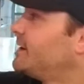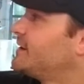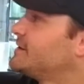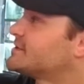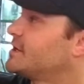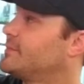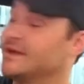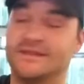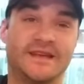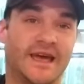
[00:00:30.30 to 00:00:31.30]
it's going to be
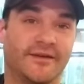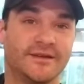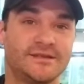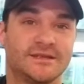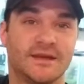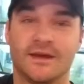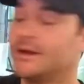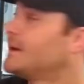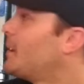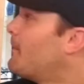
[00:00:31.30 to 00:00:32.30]
in Dallas,
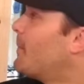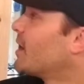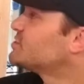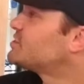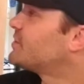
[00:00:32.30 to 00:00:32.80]
March